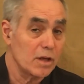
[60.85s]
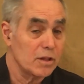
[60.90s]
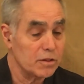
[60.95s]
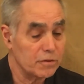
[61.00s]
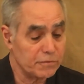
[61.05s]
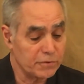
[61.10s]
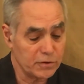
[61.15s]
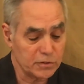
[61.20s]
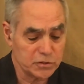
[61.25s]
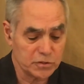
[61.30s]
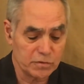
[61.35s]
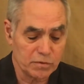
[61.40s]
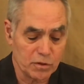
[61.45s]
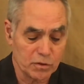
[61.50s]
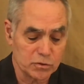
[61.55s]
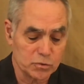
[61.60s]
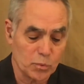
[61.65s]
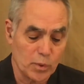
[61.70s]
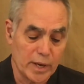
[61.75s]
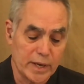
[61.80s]
The first of
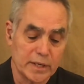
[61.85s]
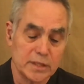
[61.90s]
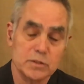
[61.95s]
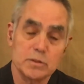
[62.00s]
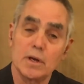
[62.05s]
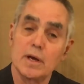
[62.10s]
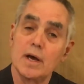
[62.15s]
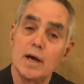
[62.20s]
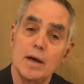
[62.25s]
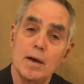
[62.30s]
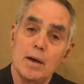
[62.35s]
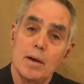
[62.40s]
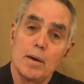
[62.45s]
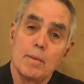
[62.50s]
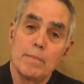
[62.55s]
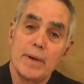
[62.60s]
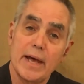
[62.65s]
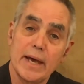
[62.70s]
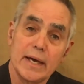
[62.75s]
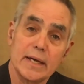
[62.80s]
those ways,
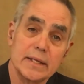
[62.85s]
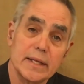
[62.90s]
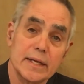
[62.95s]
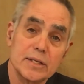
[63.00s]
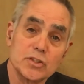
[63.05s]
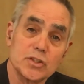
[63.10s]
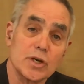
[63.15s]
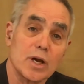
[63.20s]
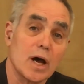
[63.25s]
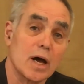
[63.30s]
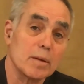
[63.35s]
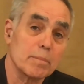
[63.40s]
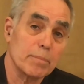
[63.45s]
paying attention on